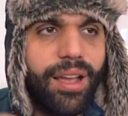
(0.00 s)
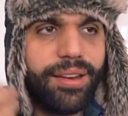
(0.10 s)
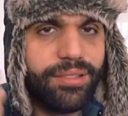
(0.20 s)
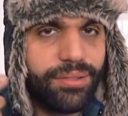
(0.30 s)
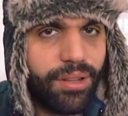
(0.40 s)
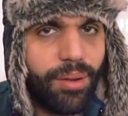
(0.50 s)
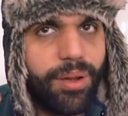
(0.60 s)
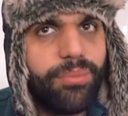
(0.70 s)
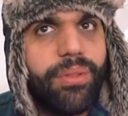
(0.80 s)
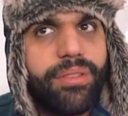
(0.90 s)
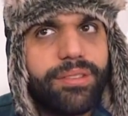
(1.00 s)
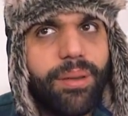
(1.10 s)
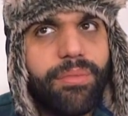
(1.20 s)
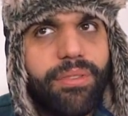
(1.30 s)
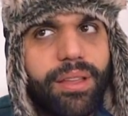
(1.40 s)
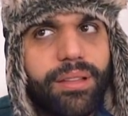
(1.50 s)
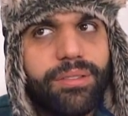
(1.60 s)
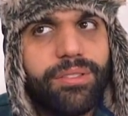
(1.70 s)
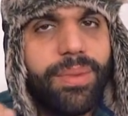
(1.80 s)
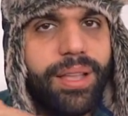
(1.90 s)
I need to come up with
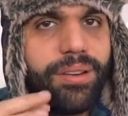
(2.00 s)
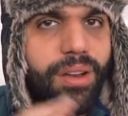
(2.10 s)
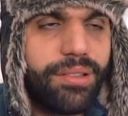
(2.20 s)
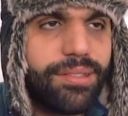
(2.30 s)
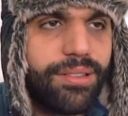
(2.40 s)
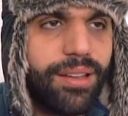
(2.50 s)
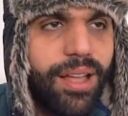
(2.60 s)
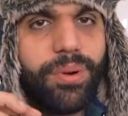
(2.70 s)
something to make it not suck.